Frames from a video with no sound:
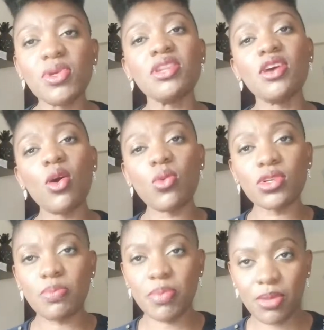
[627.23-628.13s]
we know
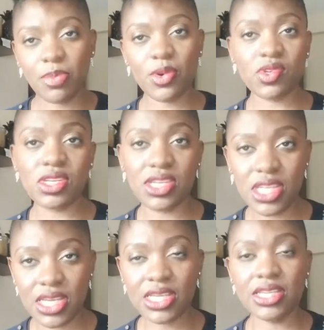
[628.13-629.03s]
what people
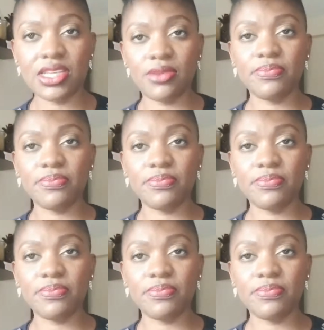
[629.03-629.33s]
need.